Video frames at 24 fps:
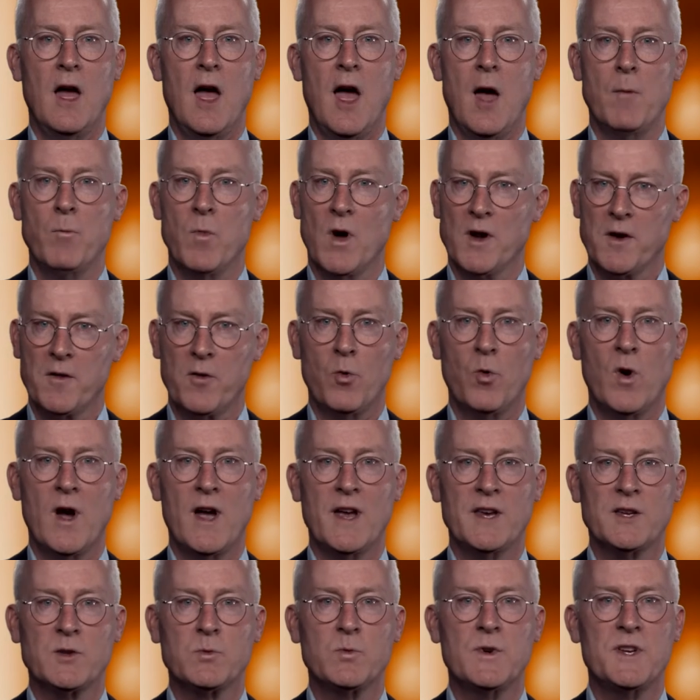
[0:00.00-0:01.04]
And one of the
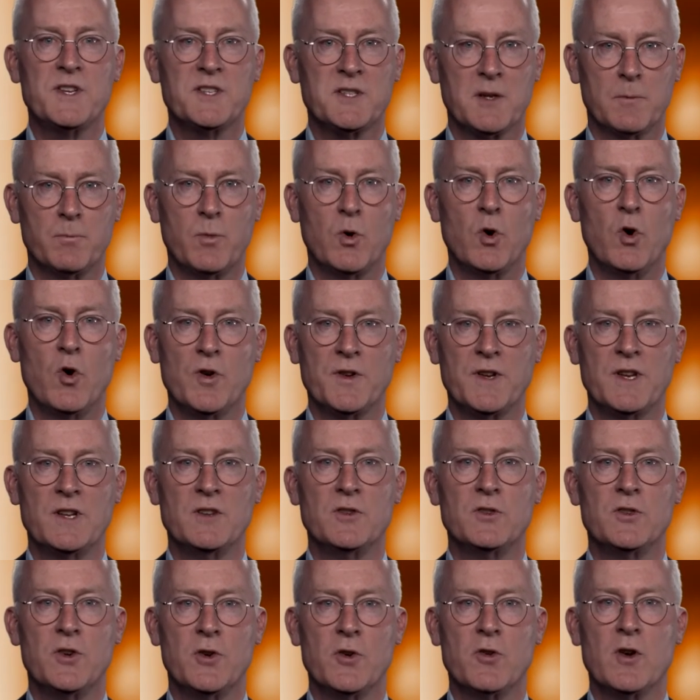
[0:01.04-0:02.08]
ways we support
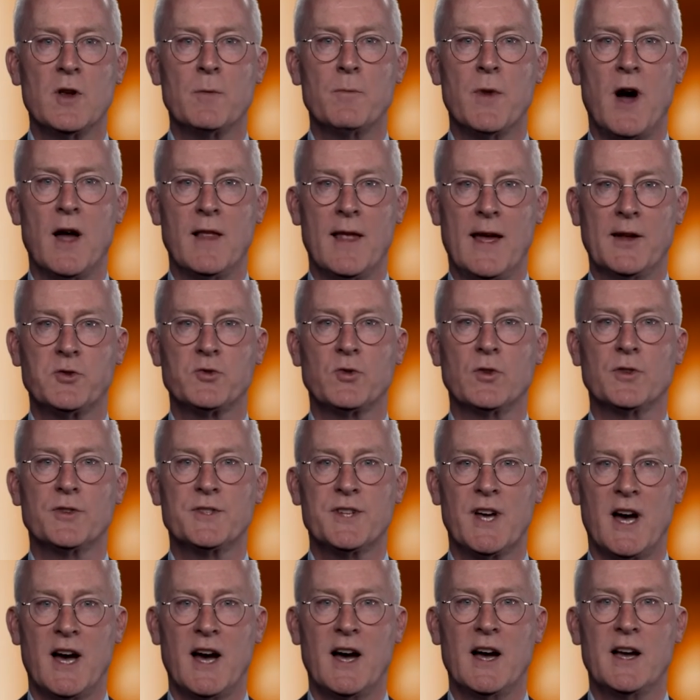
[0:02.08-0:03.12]
enduring bilateral
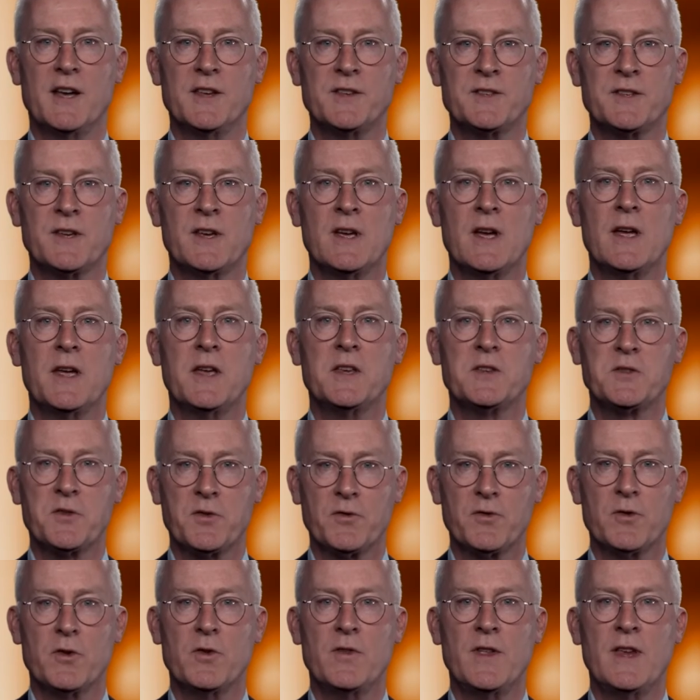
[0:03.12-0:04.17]
ties is
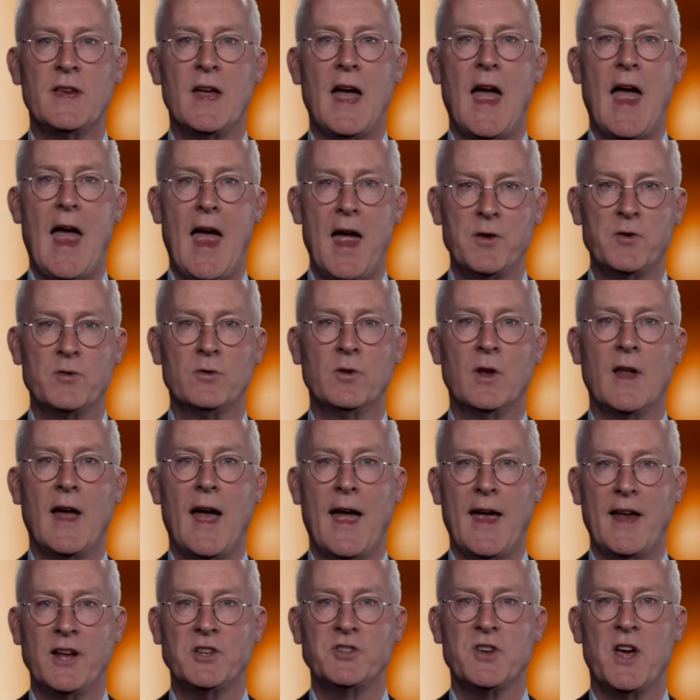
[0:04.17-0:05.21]
through the annual
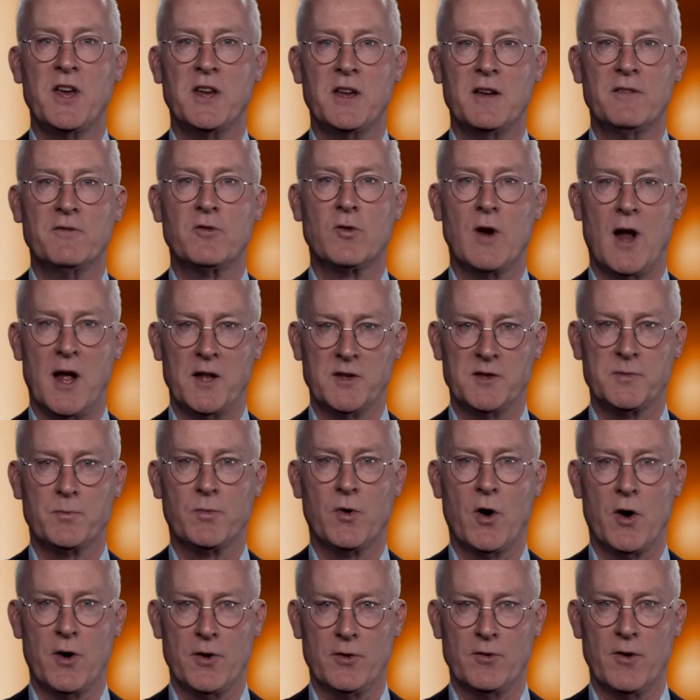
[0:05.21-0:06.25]
AJF Grants
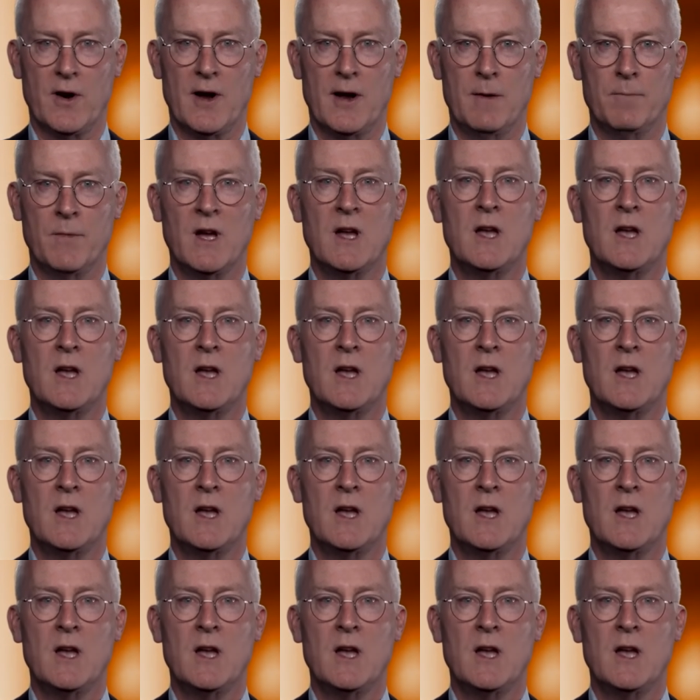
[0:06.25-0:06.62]
Program.